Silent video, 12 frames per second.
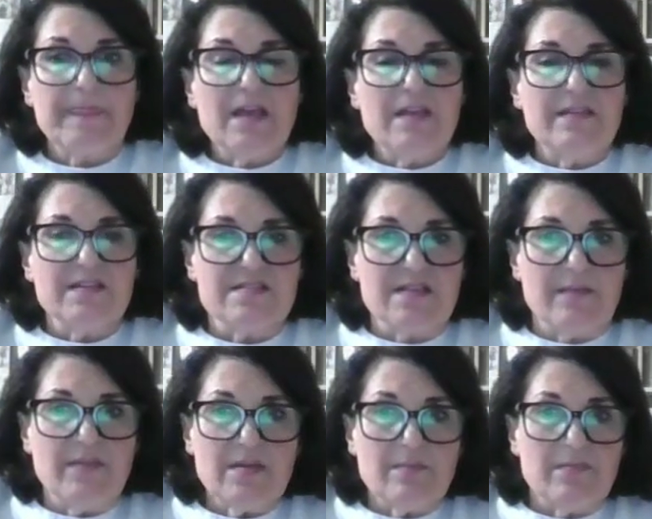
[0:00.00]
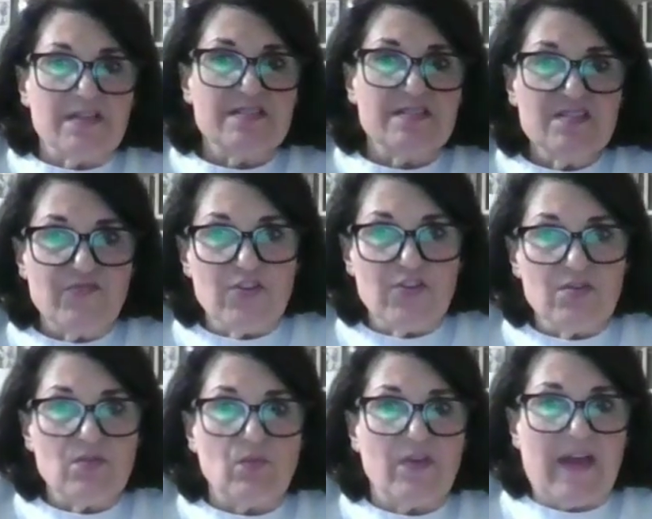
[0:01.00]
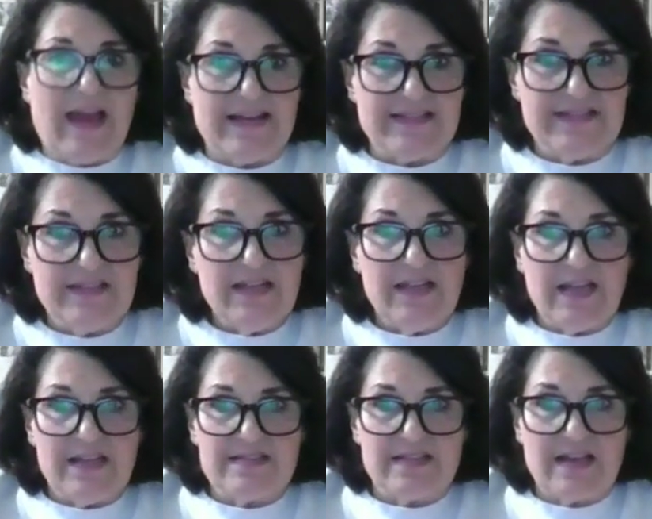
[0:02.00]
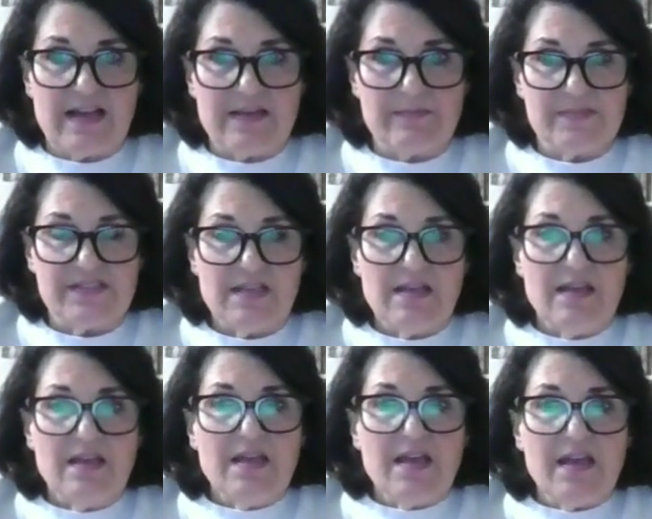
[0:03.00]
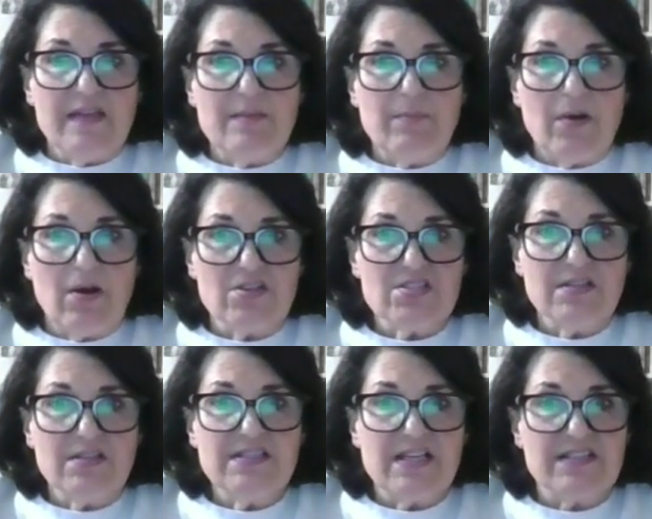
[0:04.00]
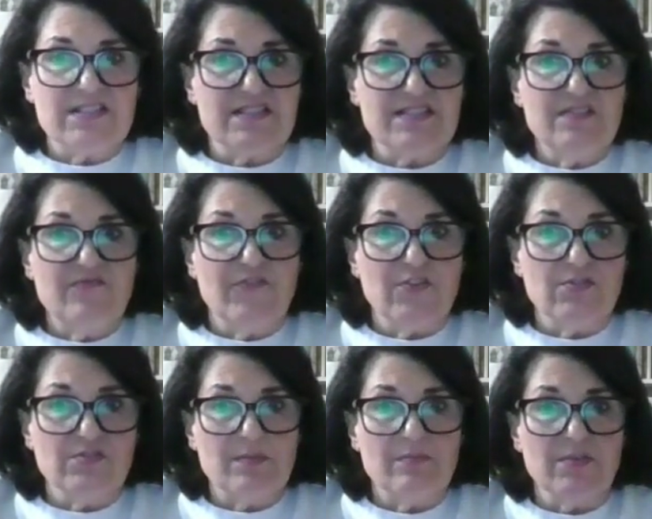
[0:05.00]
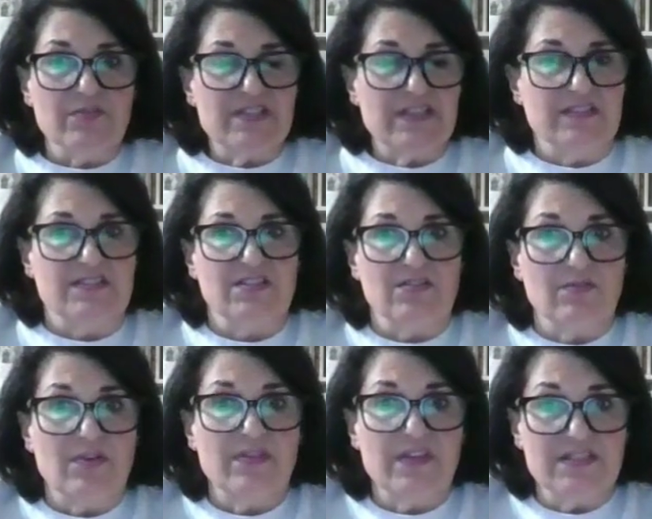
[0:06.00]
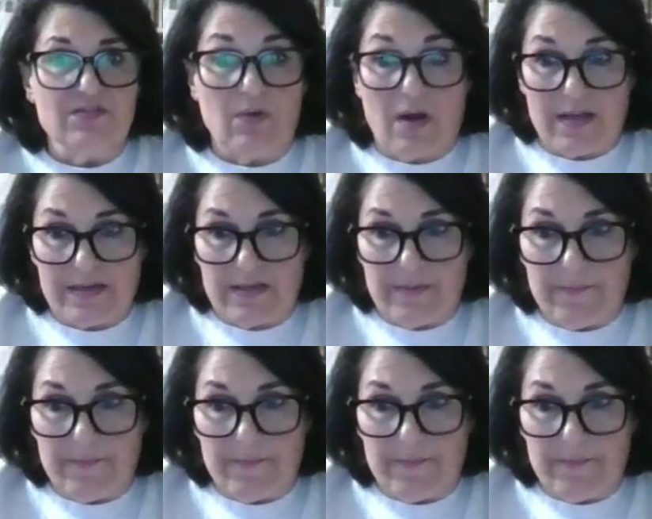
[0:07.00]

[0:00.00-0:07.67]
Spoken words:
The stomach mixes food with acid and enzymes, and then partially digested food moves into the duodenum.